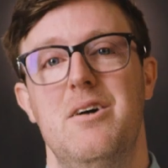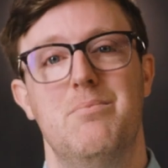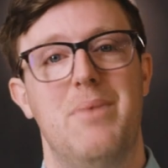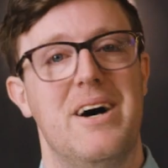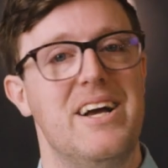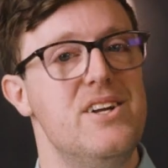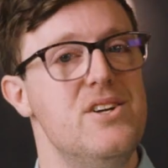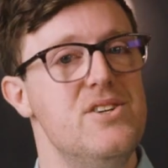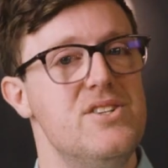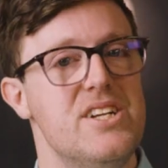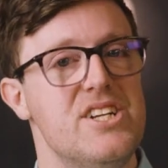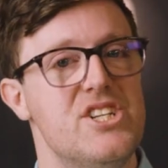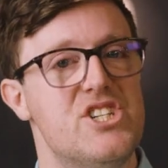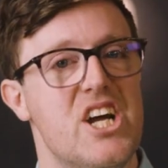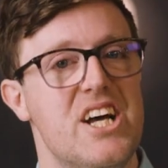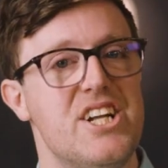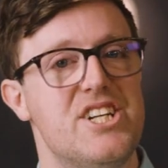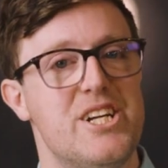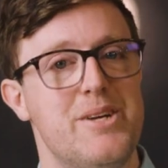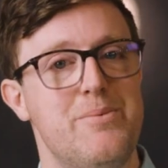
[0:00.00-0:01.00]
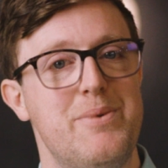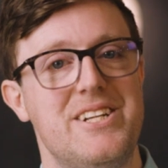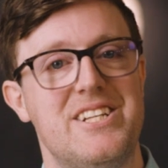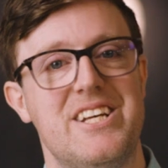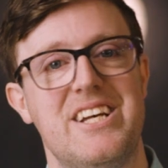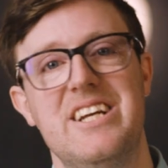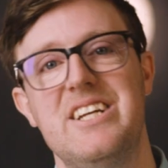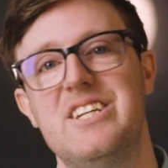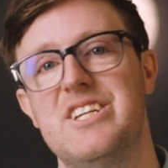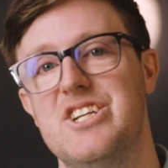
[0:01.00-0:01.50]
By using
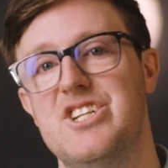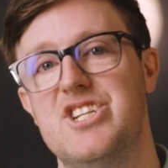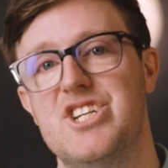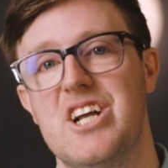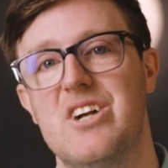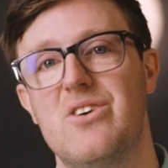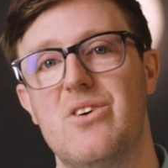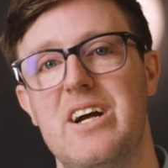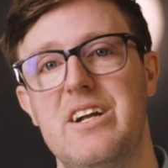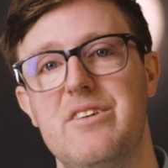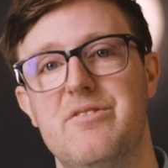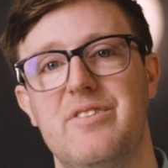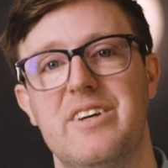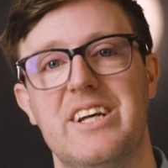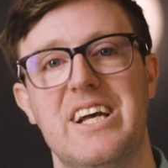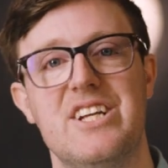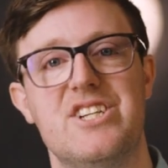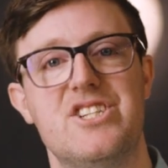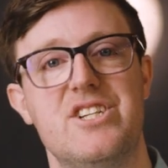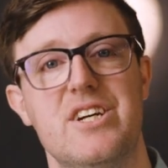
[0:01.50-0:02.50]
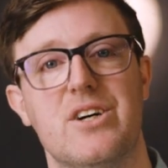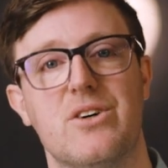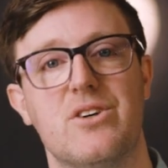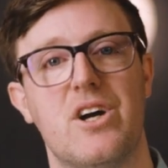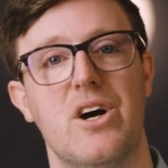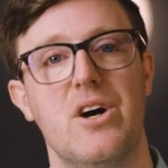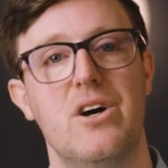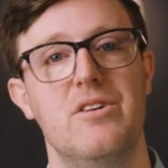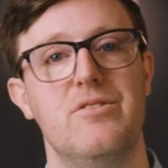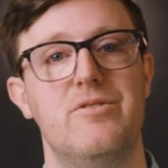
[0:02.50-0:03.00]
ChatGPT to generate VHDL
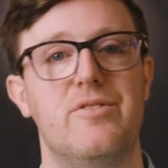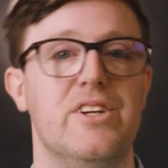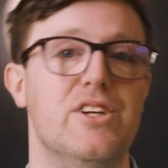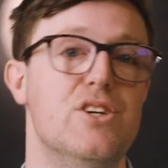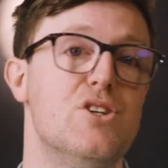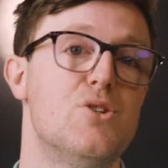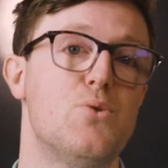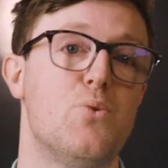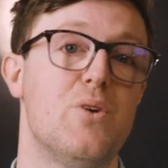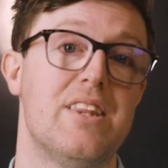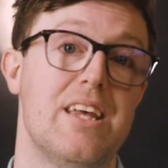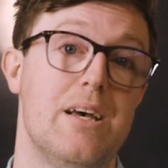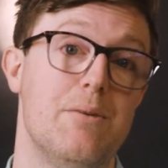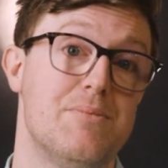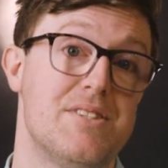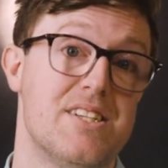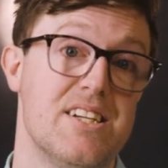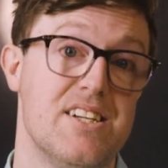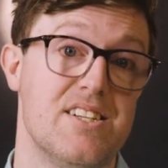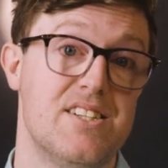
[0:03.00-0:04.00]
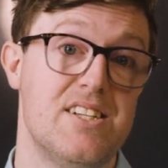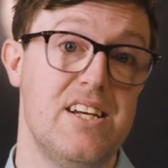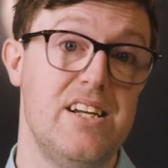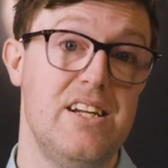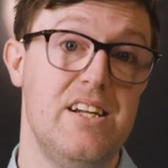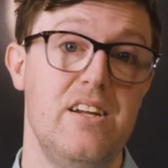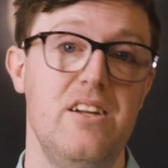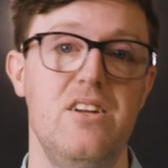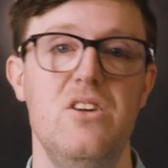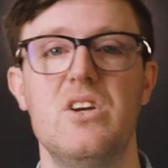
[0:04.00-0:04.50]
code for use with
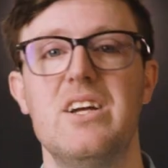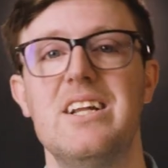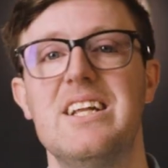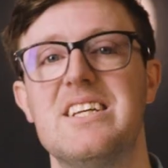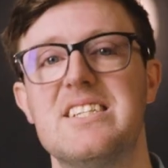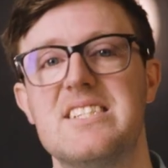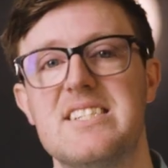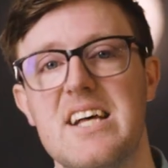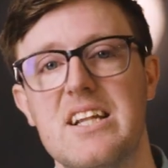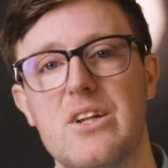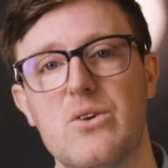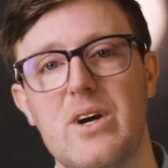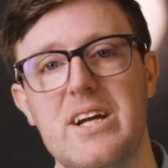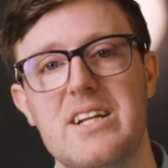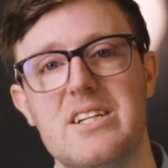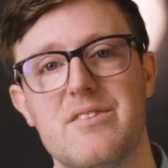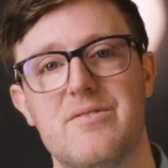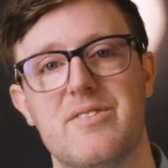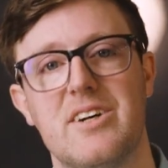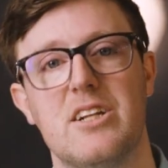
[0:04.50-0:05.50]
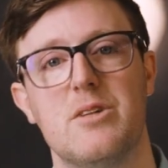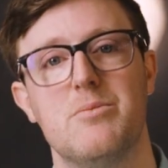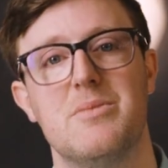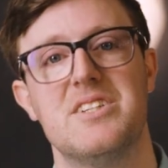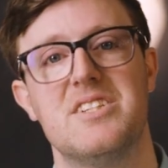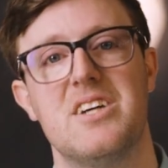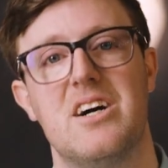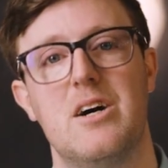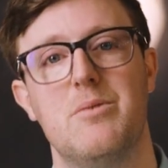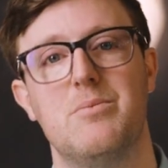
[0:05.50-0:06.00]
MCC, you can accelerate
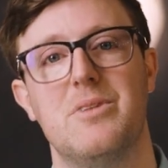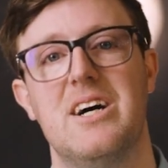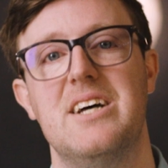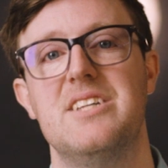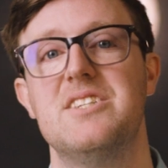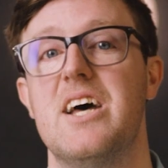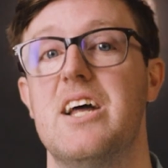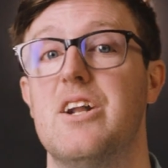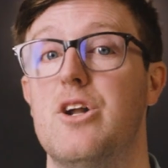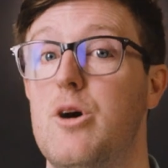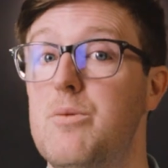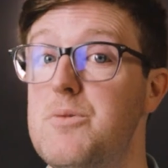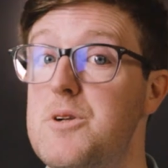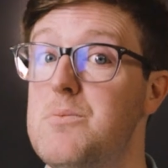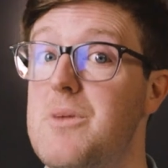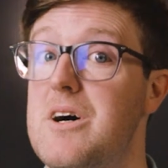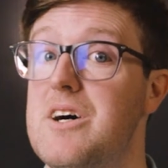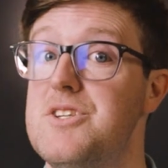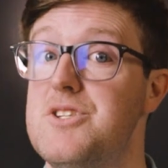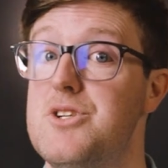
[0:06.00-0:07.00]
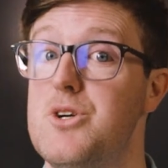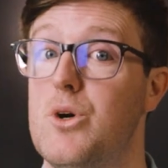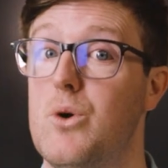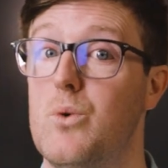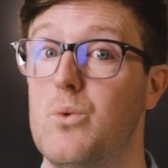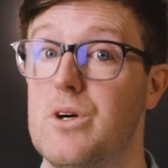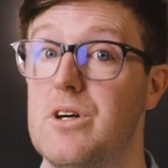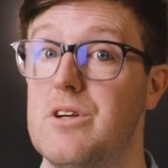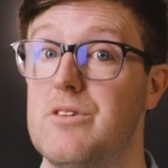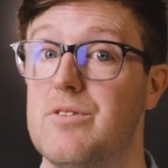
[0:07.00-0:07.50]
development timelines and optimize
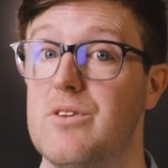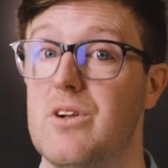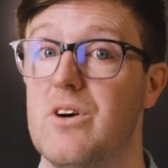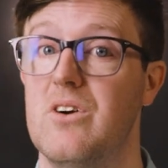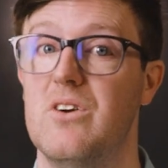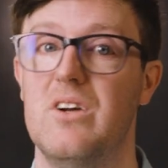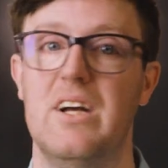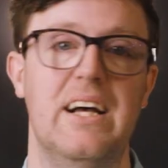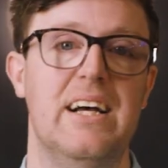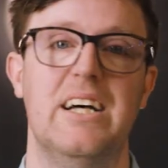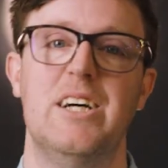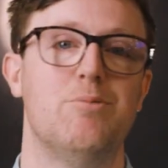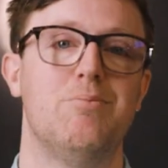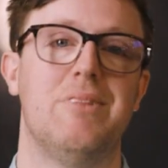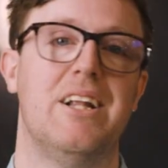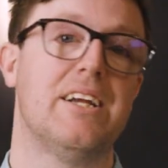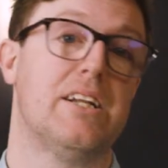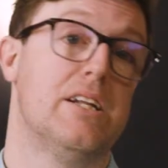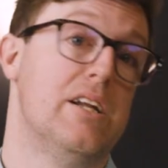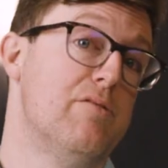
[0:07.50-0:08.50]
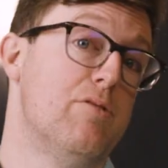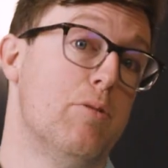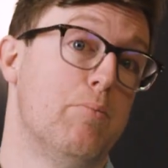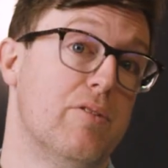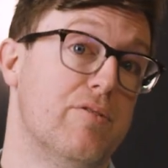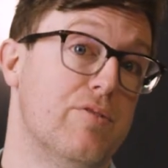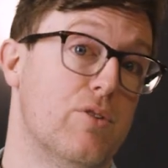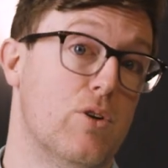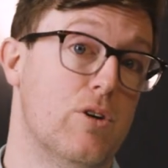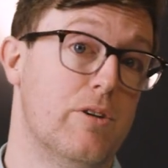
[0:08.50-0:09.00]
your workflow like never
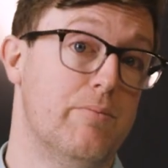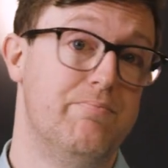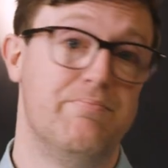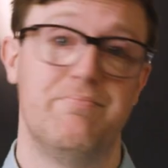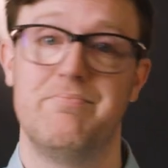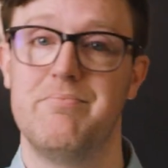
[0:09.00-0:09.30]
before.